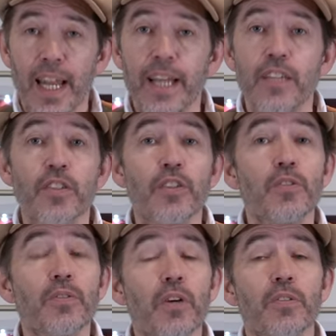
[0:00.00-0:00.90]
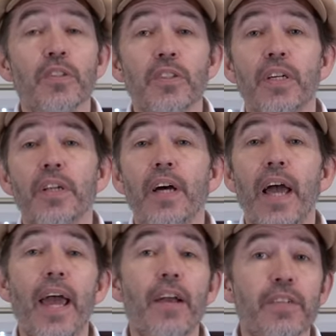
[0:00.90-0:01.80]
lackens and you notice that
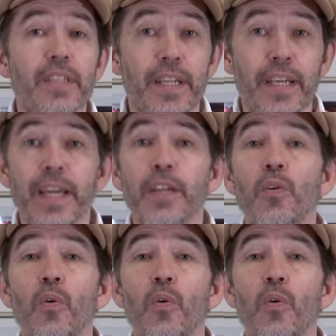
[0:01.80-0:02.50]
air is getting in,